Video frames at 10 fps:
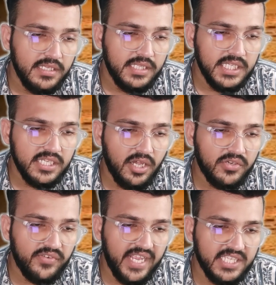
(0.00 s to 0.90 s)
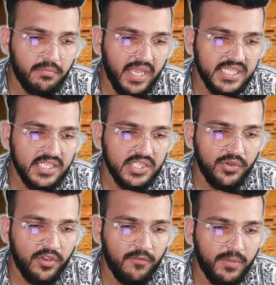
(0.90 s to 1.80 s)
This contradicts Mason's
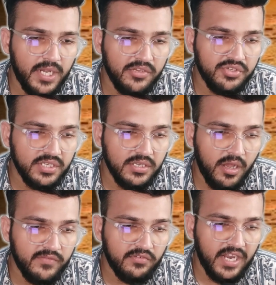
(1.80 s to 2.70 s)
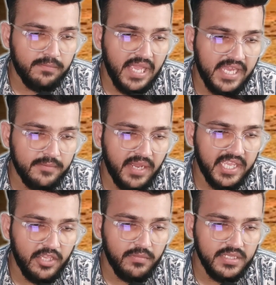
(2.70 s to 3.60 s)
theory of pollution of the red planet
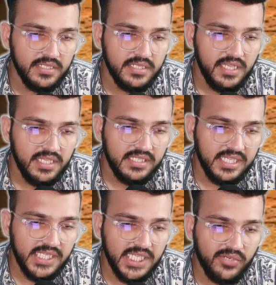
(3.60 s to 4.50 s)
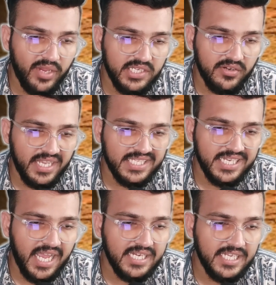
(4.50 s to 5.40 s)
by humans, since this crater is
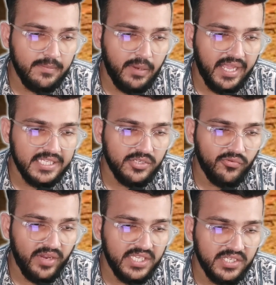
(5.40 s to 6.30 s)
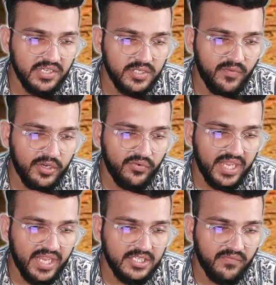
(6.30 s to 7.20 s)
an ideal place to research for
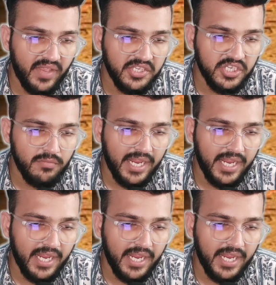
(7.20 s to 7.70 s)
traces of ancient